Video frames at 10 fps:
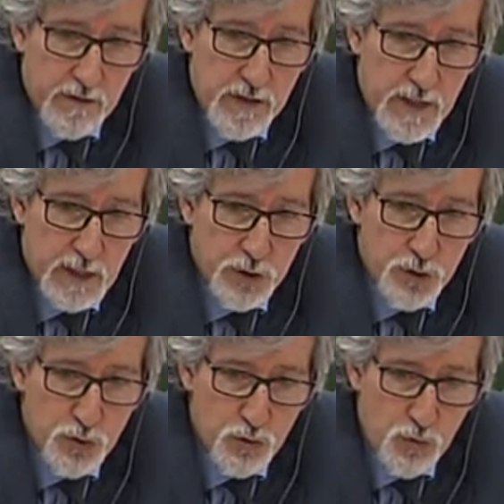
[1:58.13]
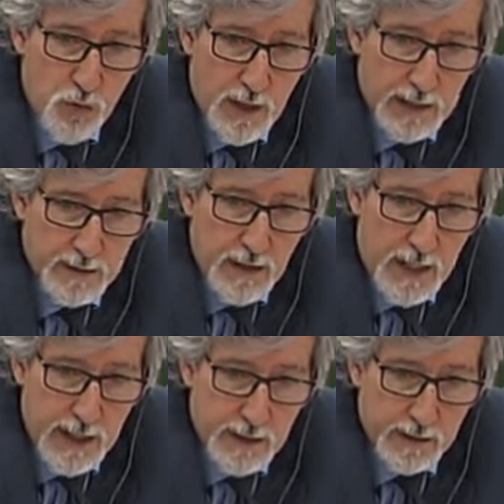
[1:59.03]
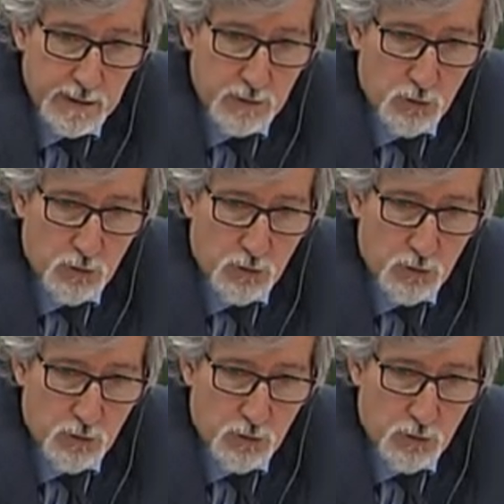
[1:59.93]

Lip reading: the issue at hand,